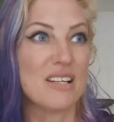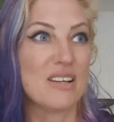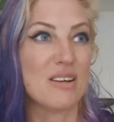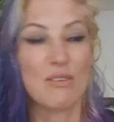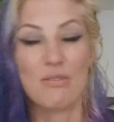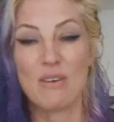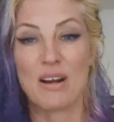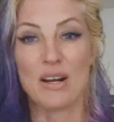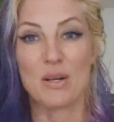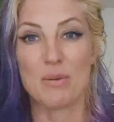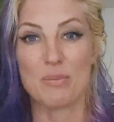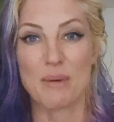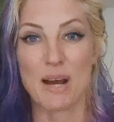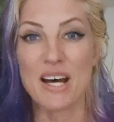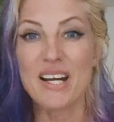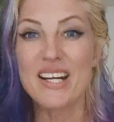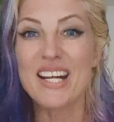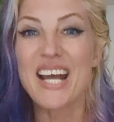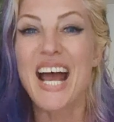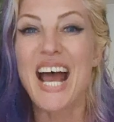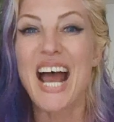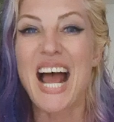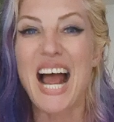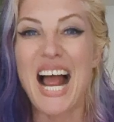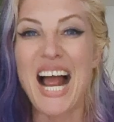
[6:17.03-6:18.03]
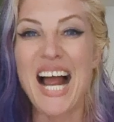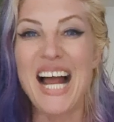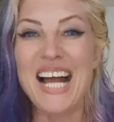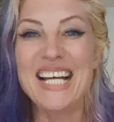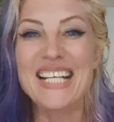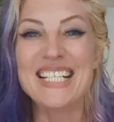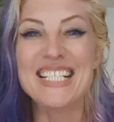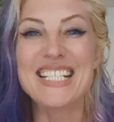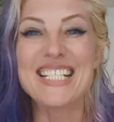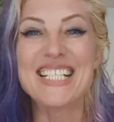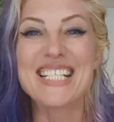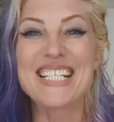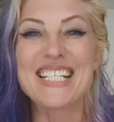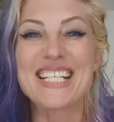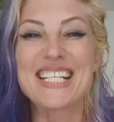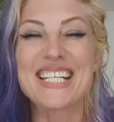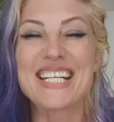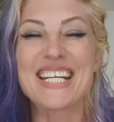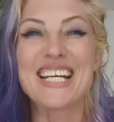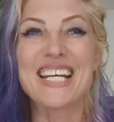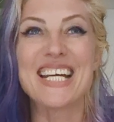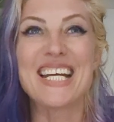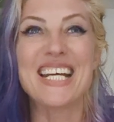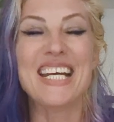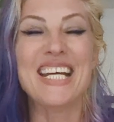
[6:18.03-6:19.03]
a roundabout, and
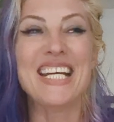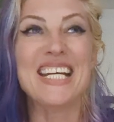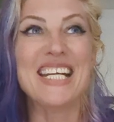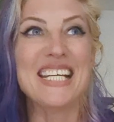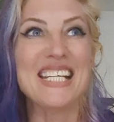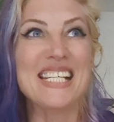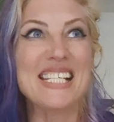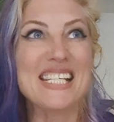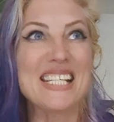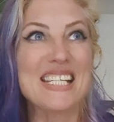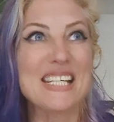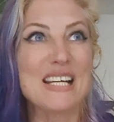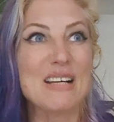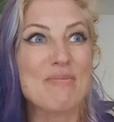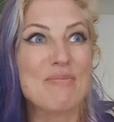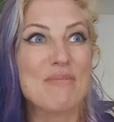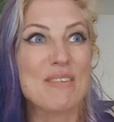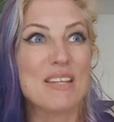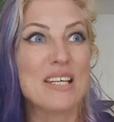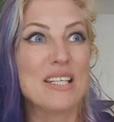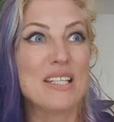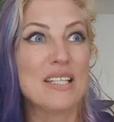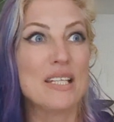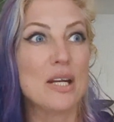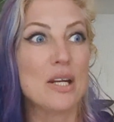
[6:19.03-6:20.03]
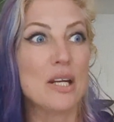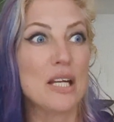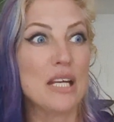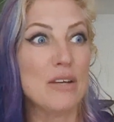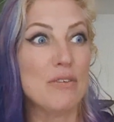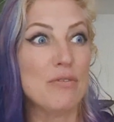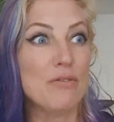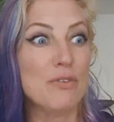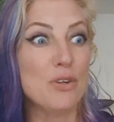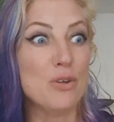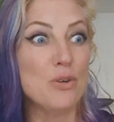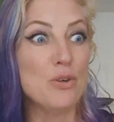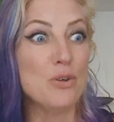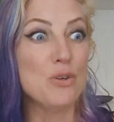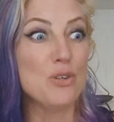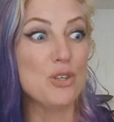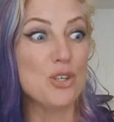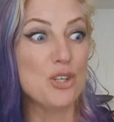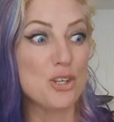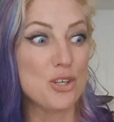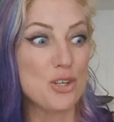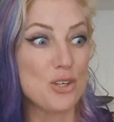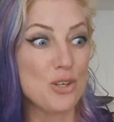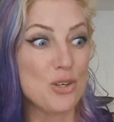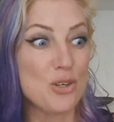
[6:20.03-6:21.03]
it is something that if you
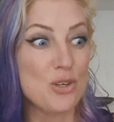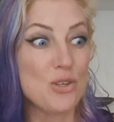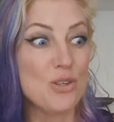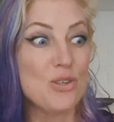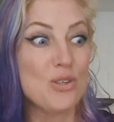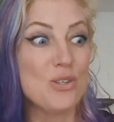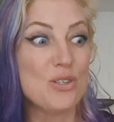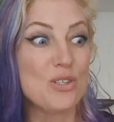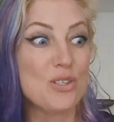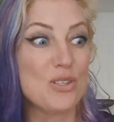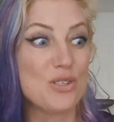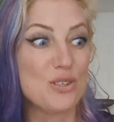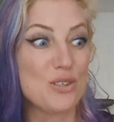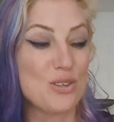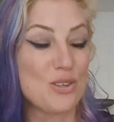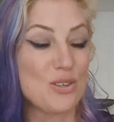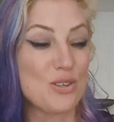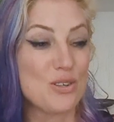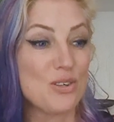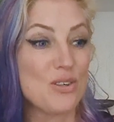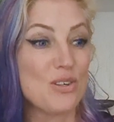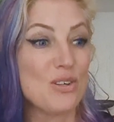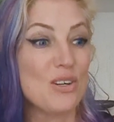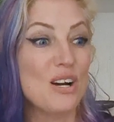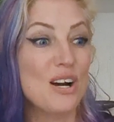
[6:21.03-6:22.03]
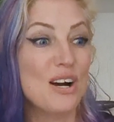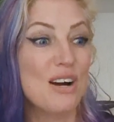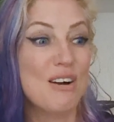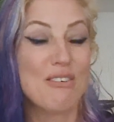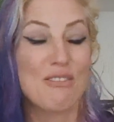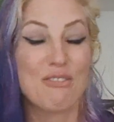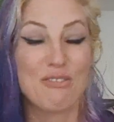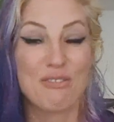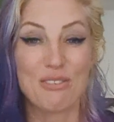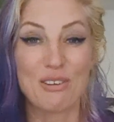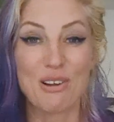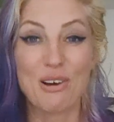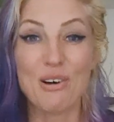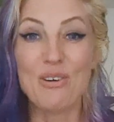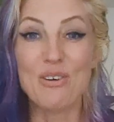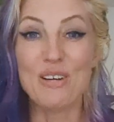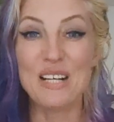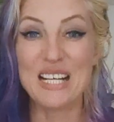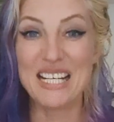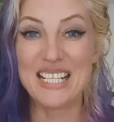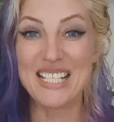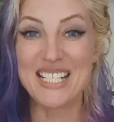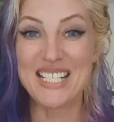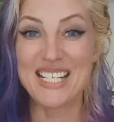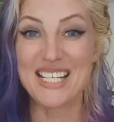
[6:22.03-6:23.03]
choose to flow
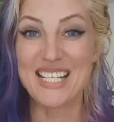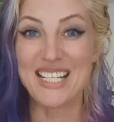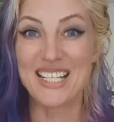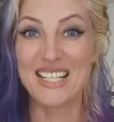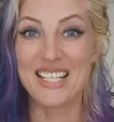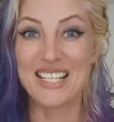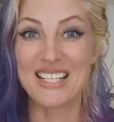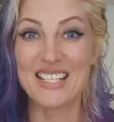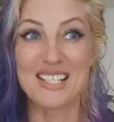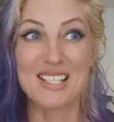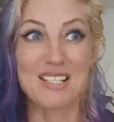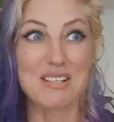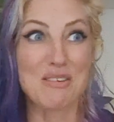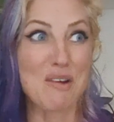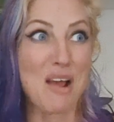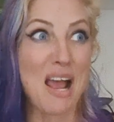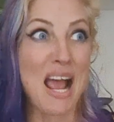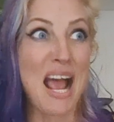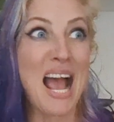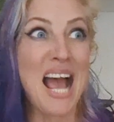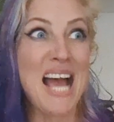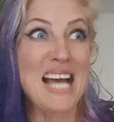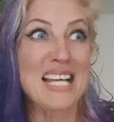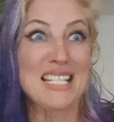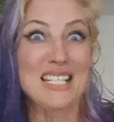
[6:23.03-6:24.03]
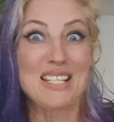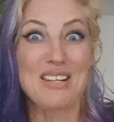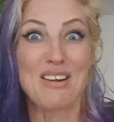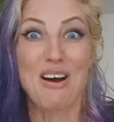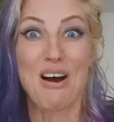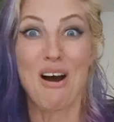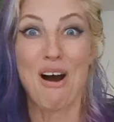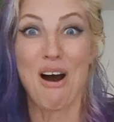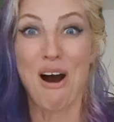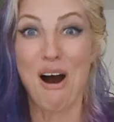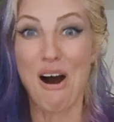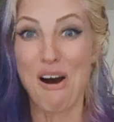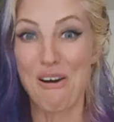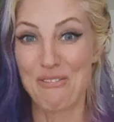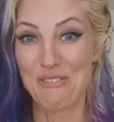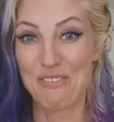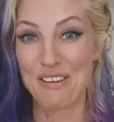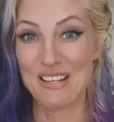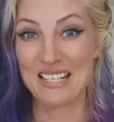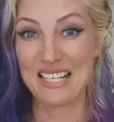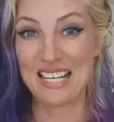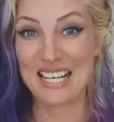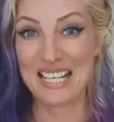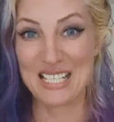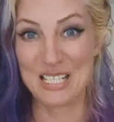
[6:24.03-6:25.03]
into this as
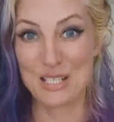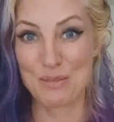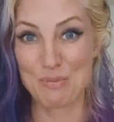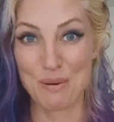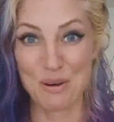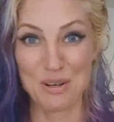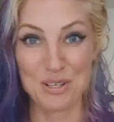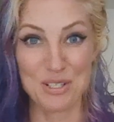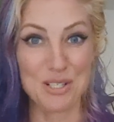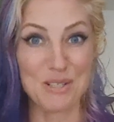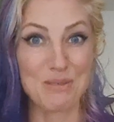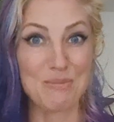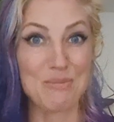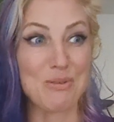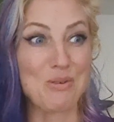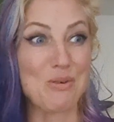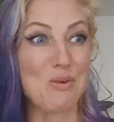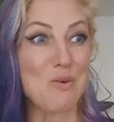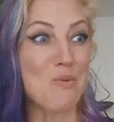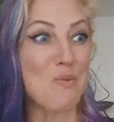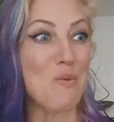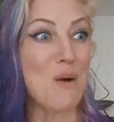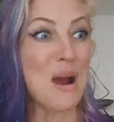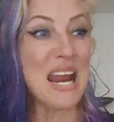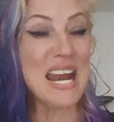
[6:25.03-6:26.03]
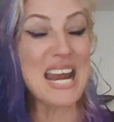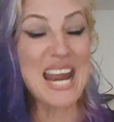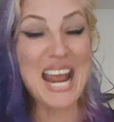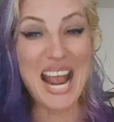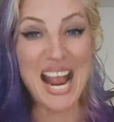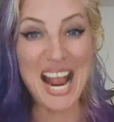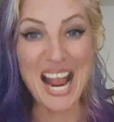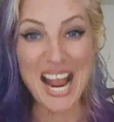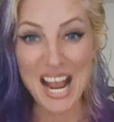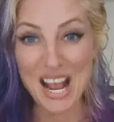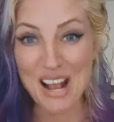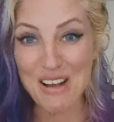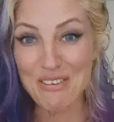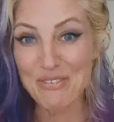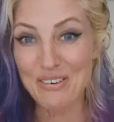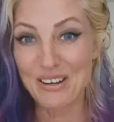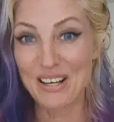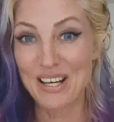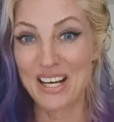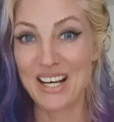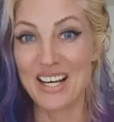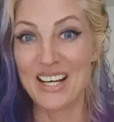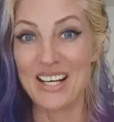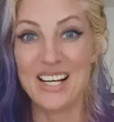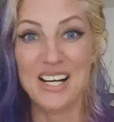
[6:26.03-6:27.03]
often as possible,
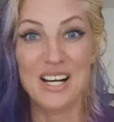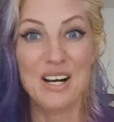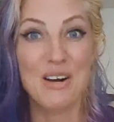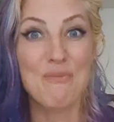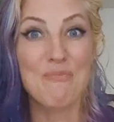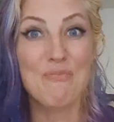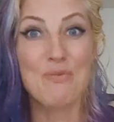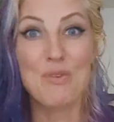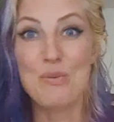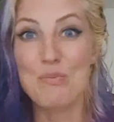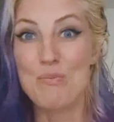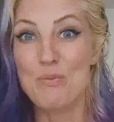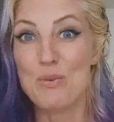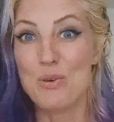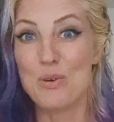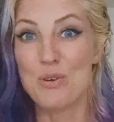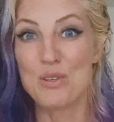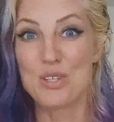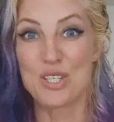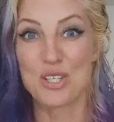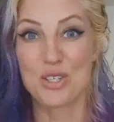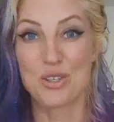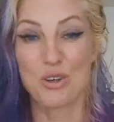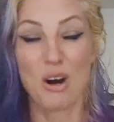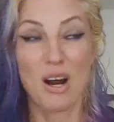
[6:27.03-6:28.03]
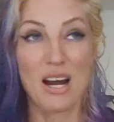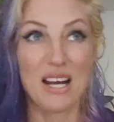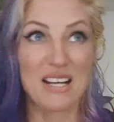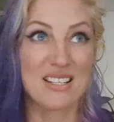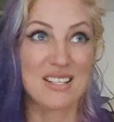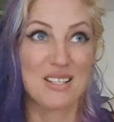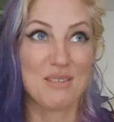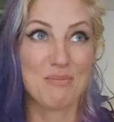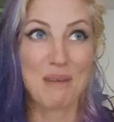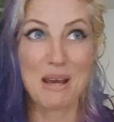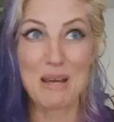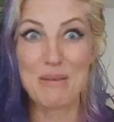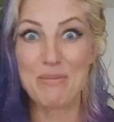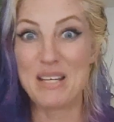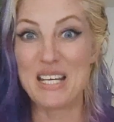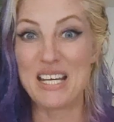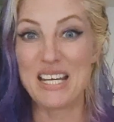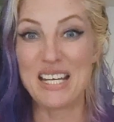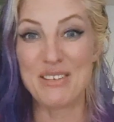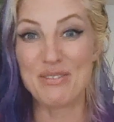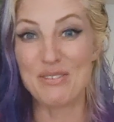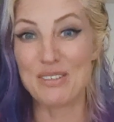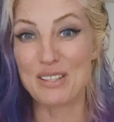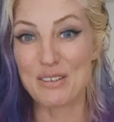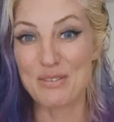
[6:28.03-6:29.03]
whenever the mood strikes, and maybe
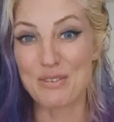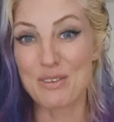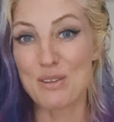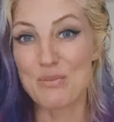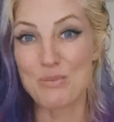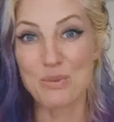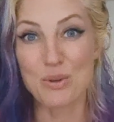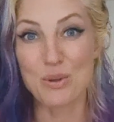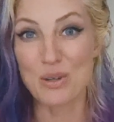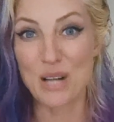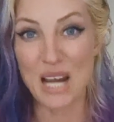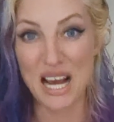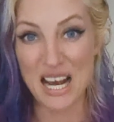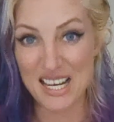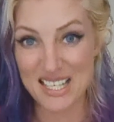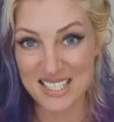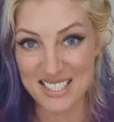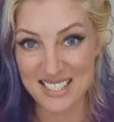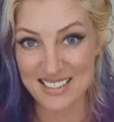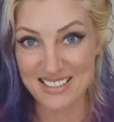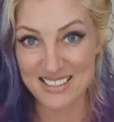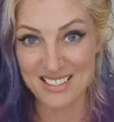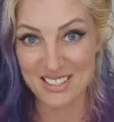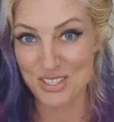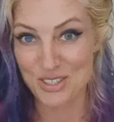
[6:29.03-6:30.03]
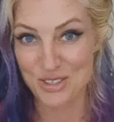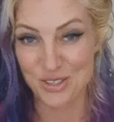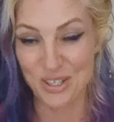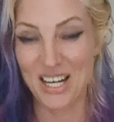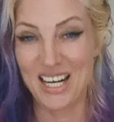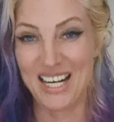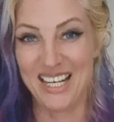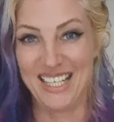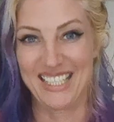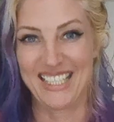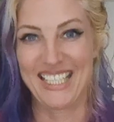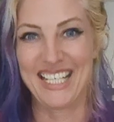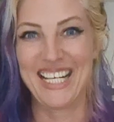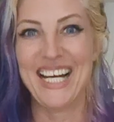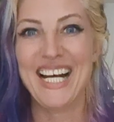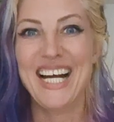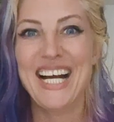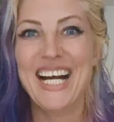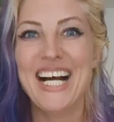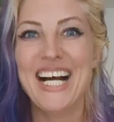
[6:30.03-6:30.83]
even if the mood hasn't struck,